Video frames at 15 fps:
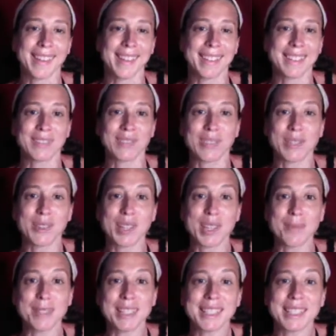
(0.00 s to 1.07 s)
and for
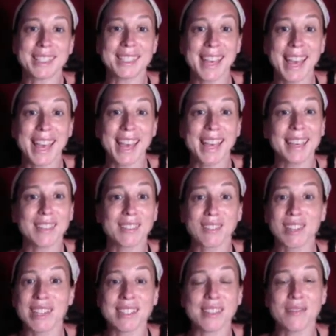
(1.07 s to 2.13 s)
joining me today and
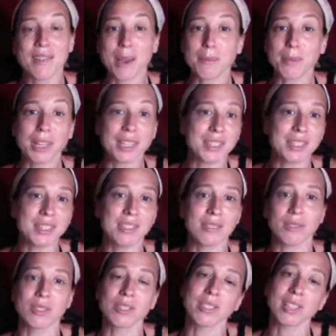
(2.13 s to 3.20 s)
raising the vibrations of
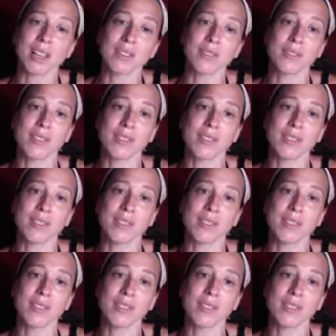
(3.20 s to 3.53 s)
yourself